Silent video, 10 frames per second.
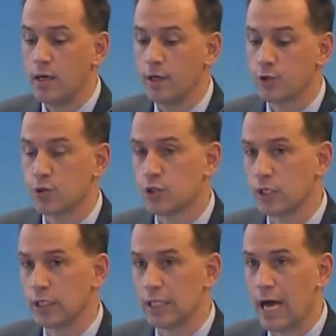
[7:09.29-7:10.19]

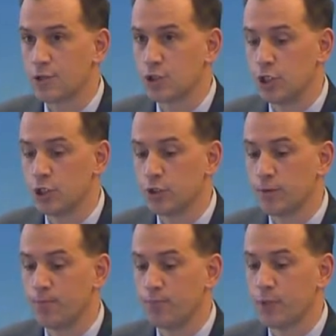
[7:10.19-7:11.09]
Interestingly, last
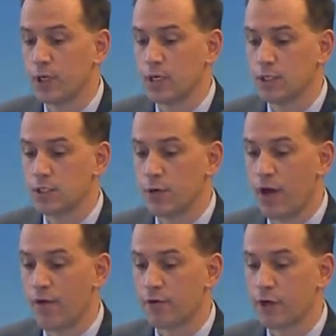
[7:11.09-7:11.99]
year, South
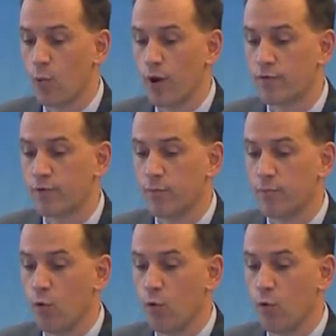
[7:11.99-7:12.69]
Africa went from